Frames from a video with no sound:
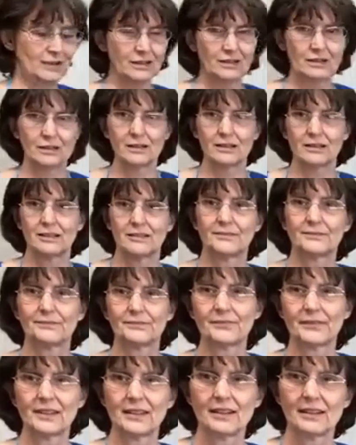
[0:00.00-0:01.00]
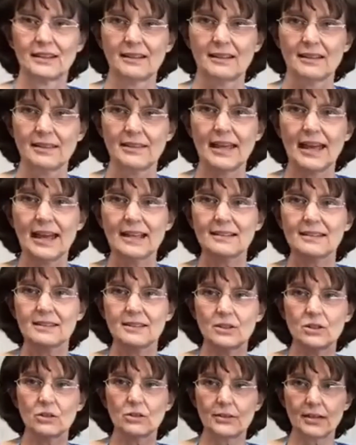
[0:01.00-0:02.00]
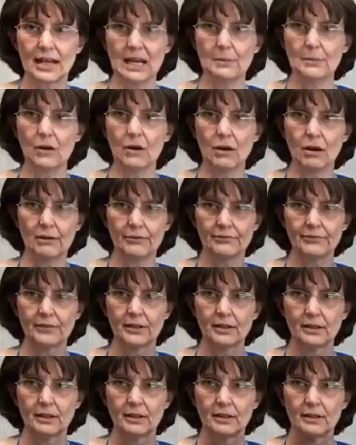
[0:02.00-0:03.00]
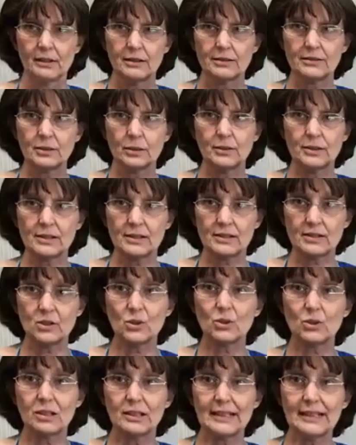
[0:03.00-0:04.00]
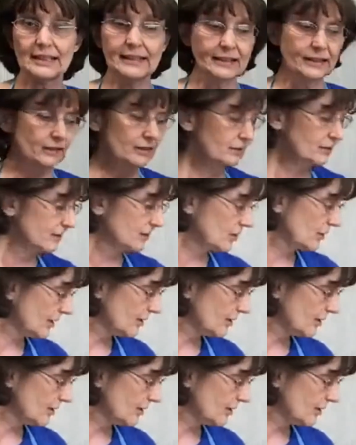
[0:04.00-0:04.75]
look, that still came off. So it's still cleaning. So